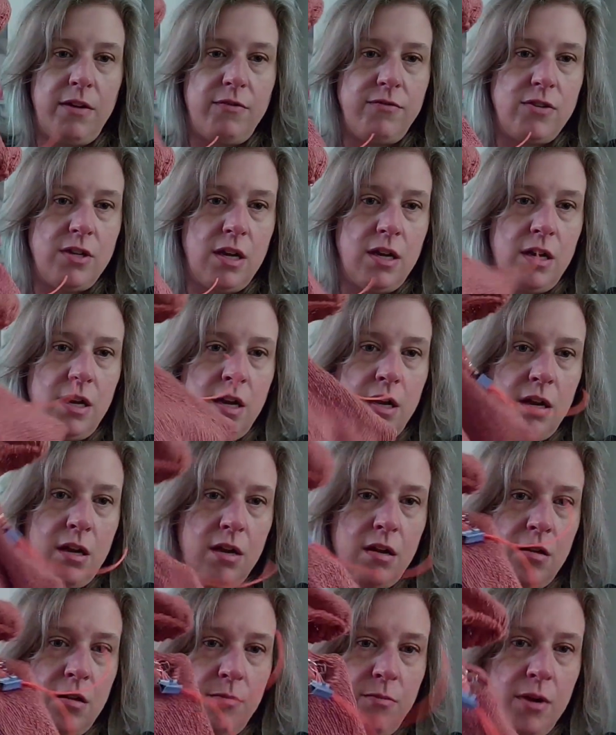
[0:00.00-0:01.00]
done
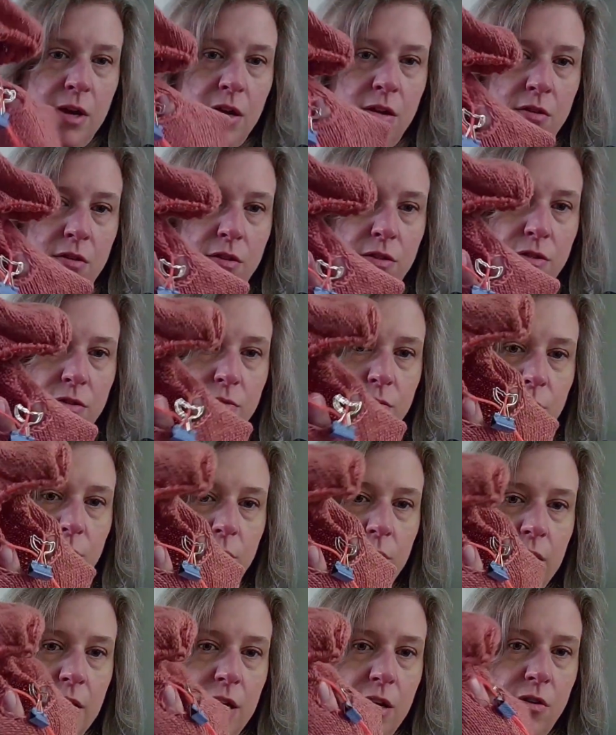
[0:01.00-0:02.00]
about
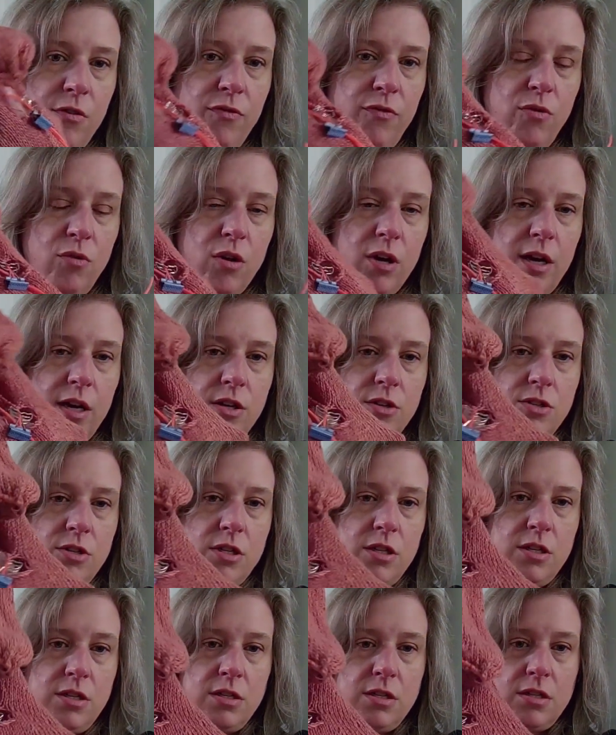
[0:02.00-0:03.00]
3 or 4
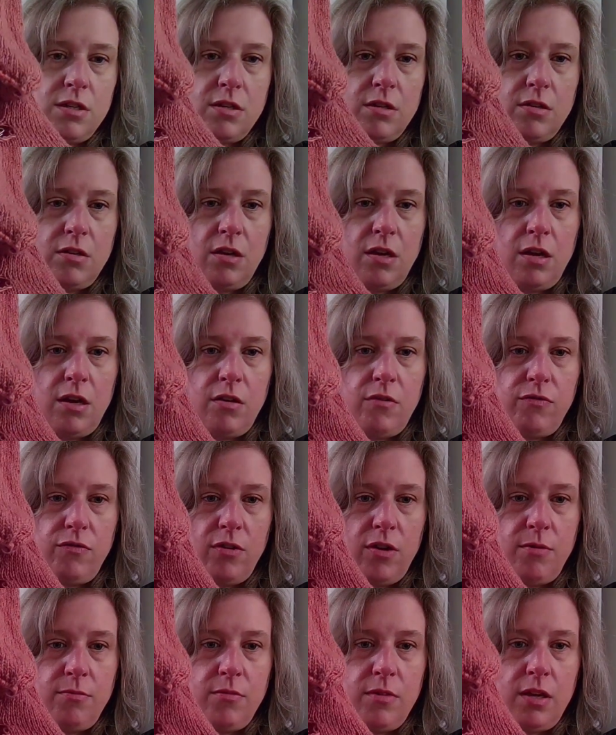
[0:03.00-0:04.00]
inches
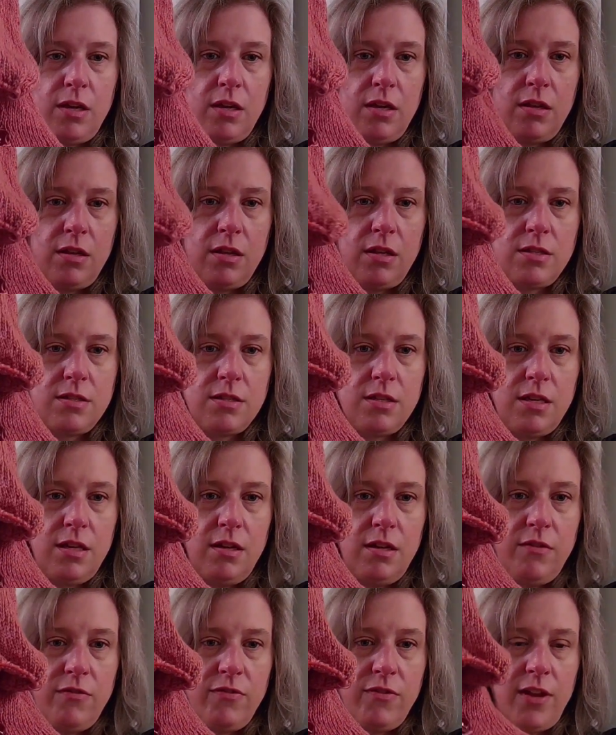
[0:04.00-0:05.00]
from the
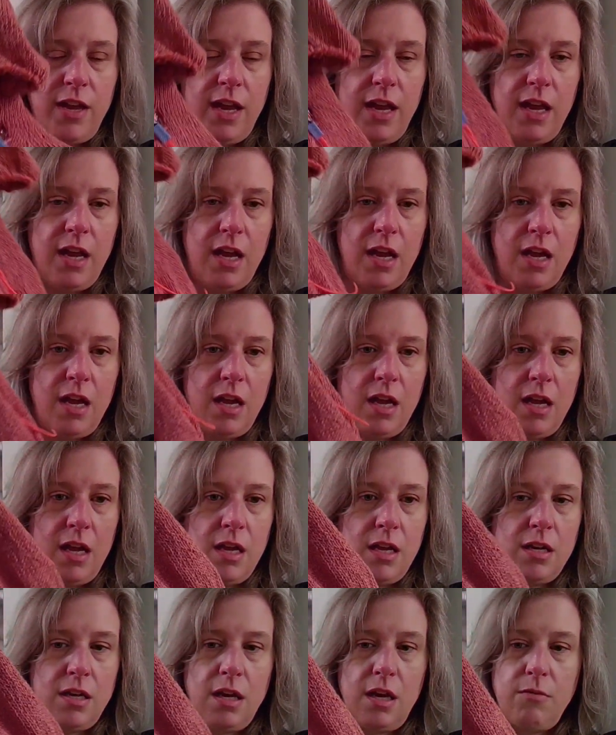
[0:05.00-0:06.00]
sleeve,
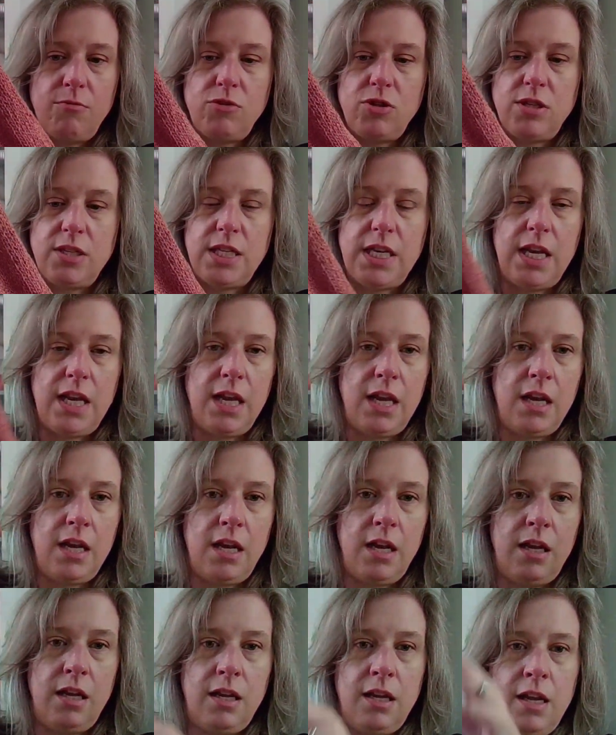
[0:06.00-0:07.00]
and am just
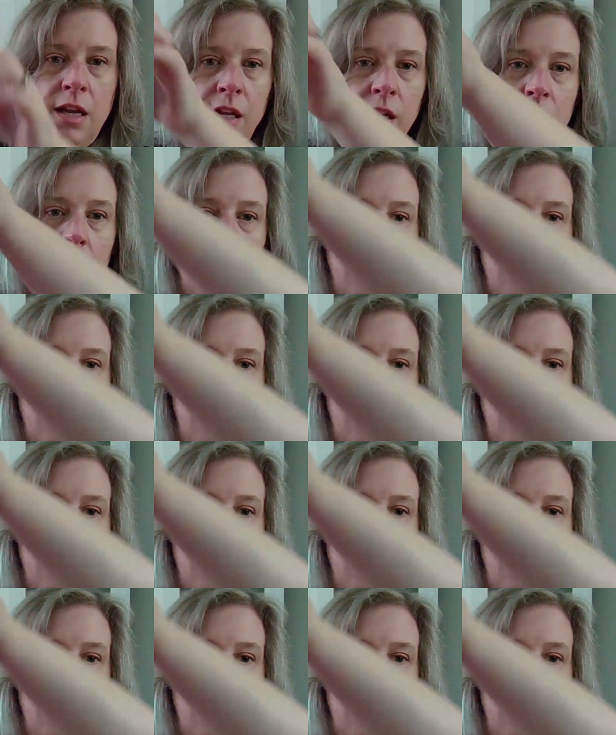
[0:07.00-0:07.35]
knitting